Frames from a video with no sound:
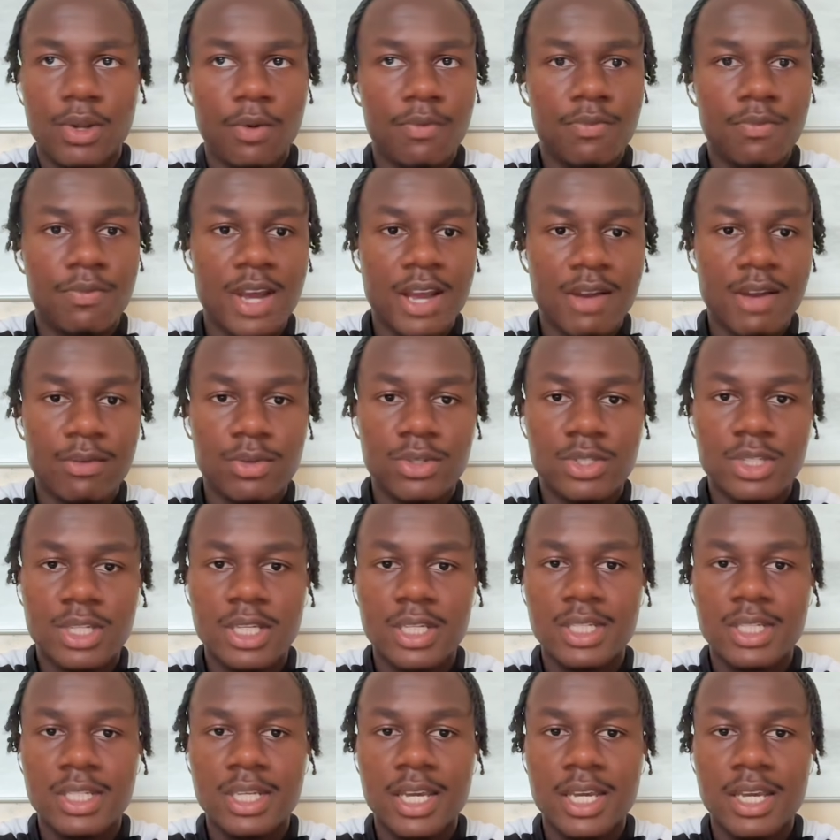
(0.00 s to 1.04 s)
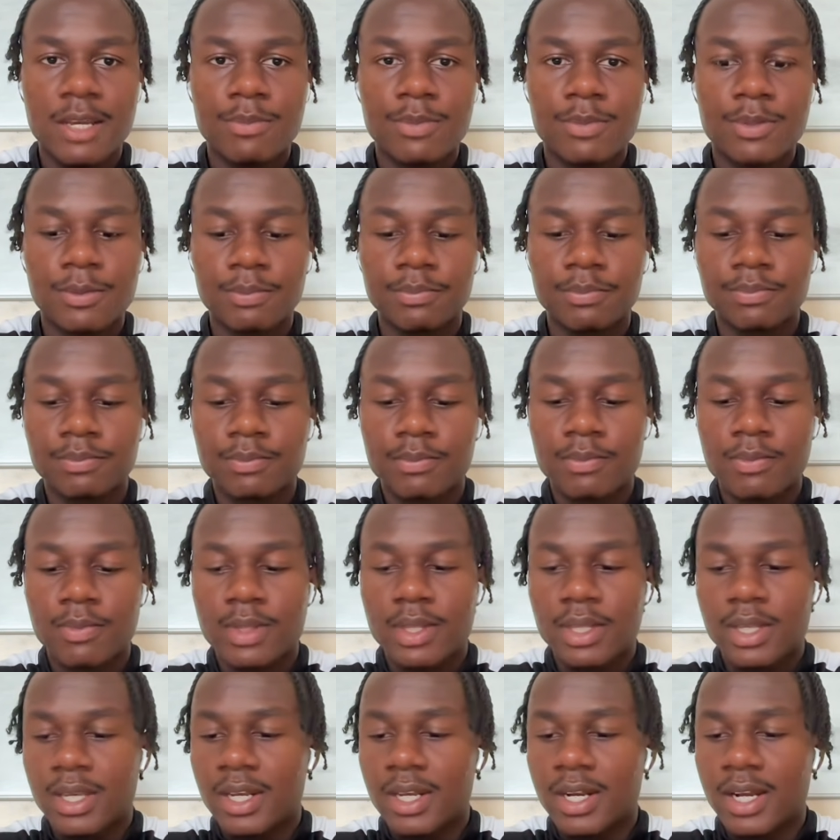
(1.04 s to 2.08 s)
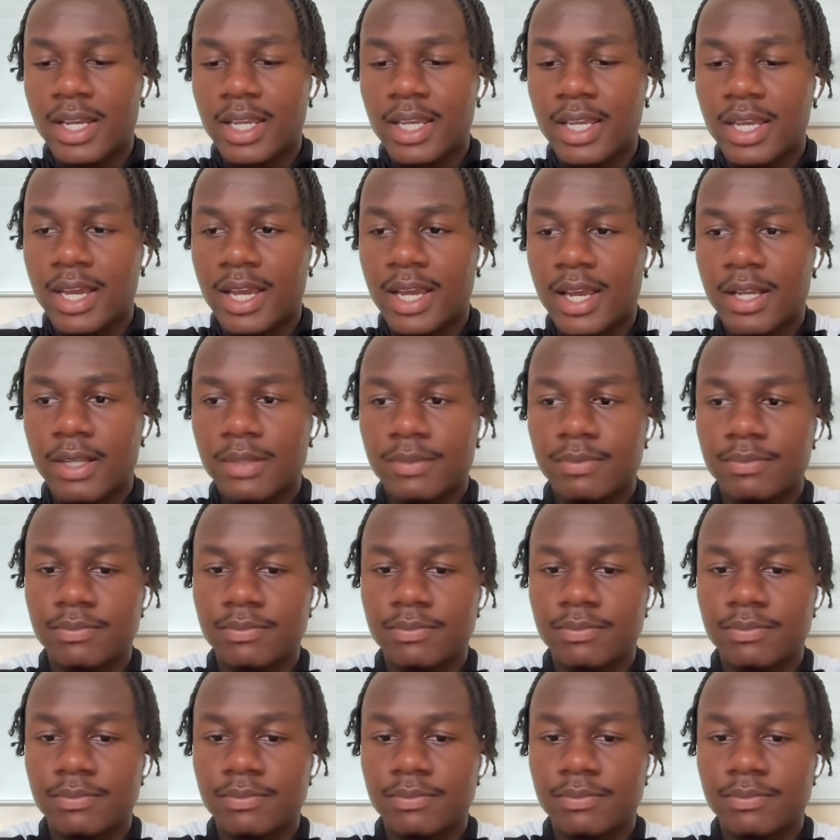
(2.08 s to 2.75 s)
5 or 6 games. Can I get